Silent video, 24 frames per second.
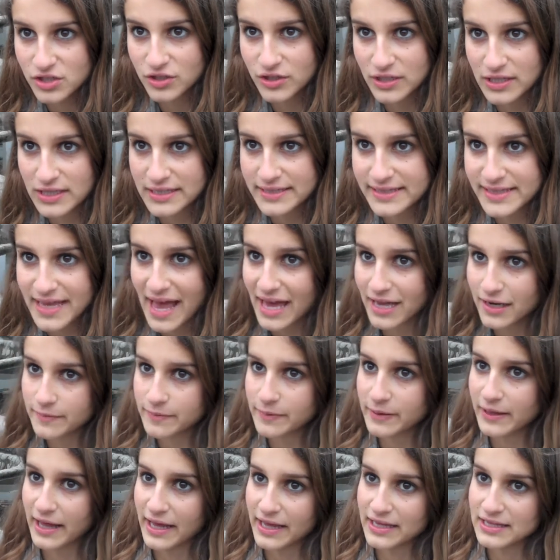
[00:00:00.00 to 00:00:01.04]
trees and
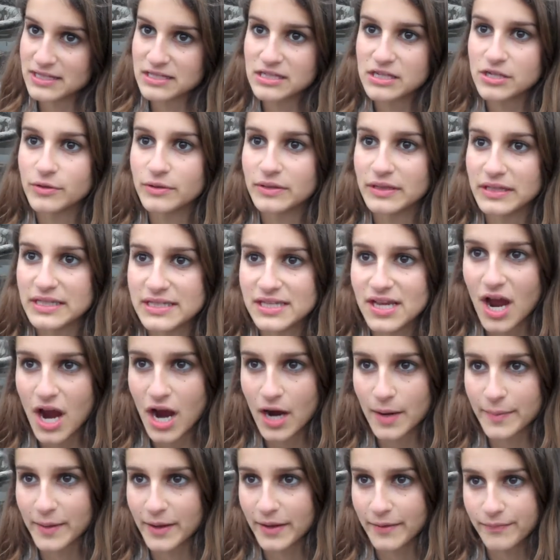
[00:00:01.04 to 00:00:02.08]
plants to release
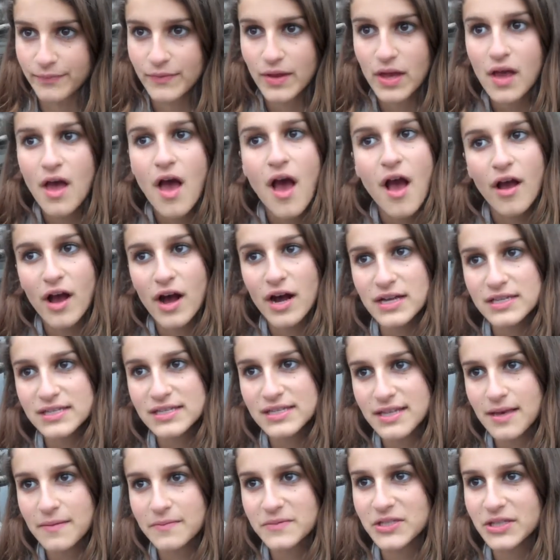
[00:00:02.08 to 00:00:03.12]
carbon,
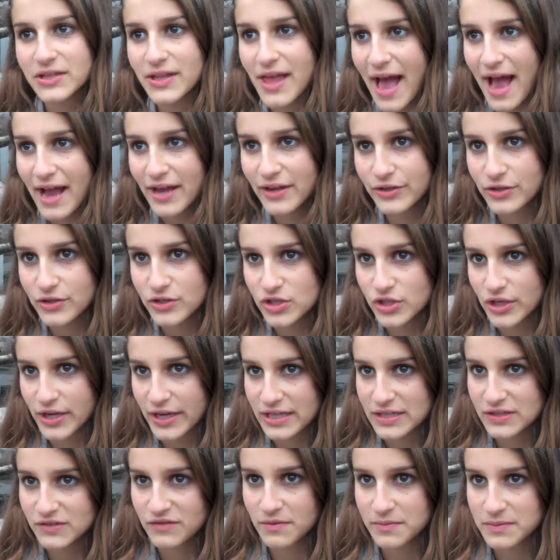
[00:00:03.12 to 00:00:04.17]
causing them to lack
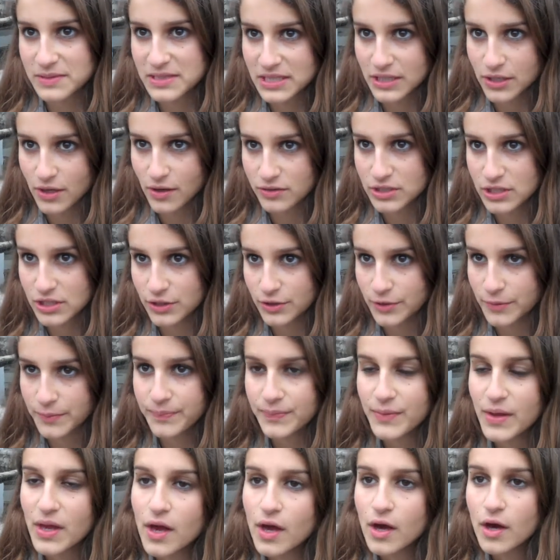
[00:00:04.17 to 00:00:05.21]
nutrients from
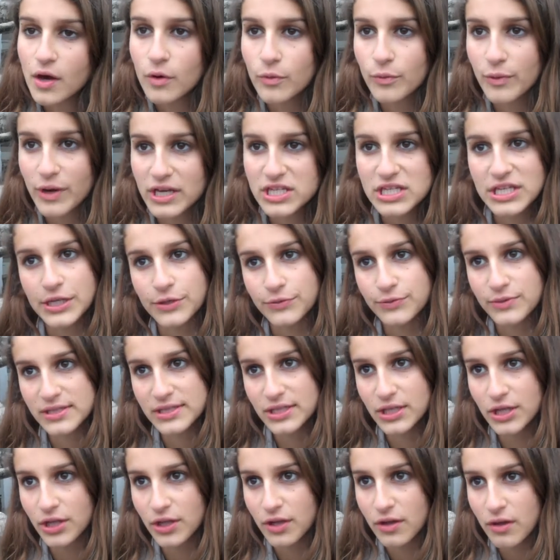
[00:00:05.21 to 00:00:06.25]
CO2, which in
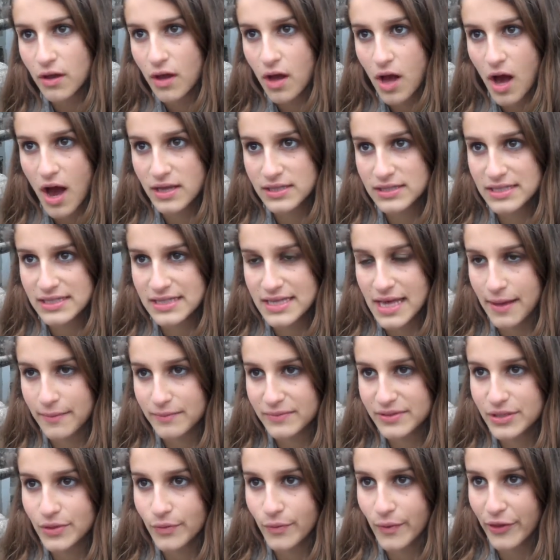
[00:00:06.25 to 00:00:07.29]
result causes
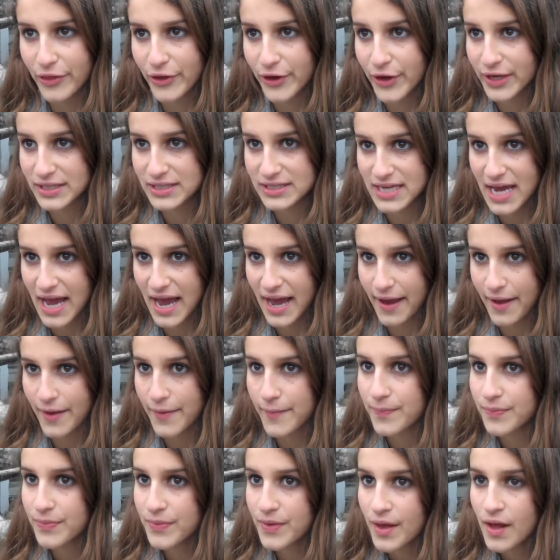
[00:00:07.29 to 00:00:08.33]
them to wither and die.